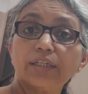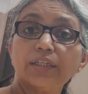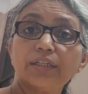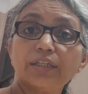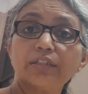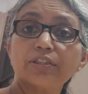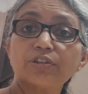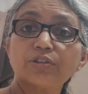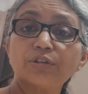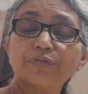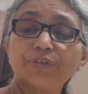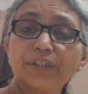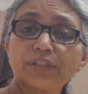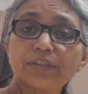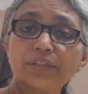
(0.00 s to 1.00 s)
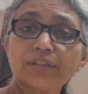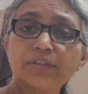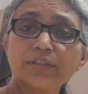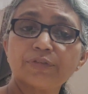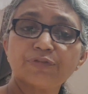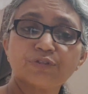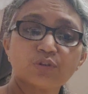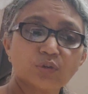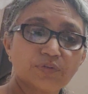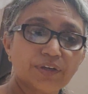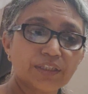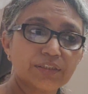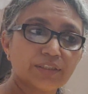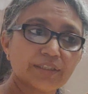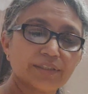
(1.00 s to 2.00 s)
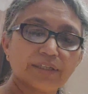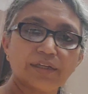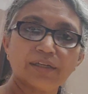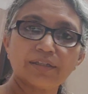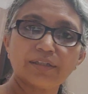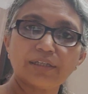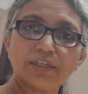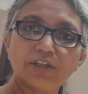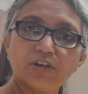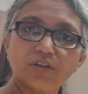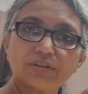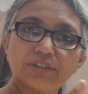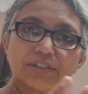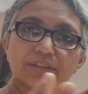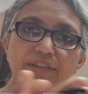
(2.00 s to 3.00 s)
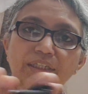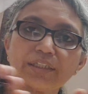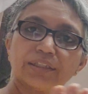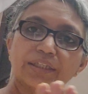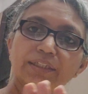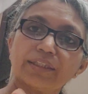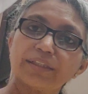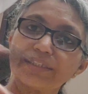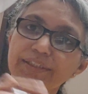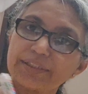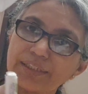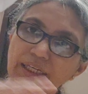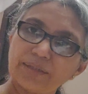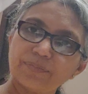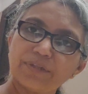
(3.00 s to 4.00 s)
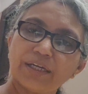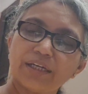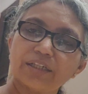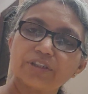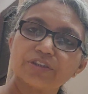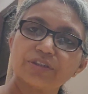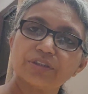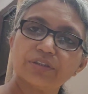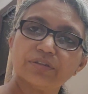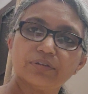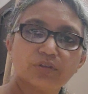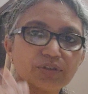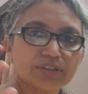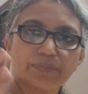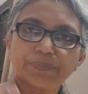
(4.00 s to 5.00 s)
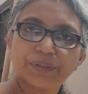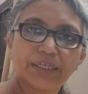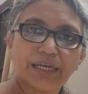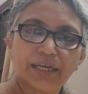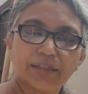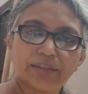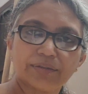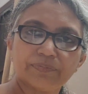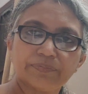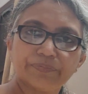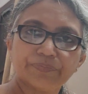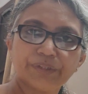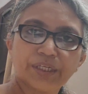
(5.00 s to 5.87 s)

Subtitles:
In addition of vectors, if two vectors are along the straight line in the same direction, you simply add them.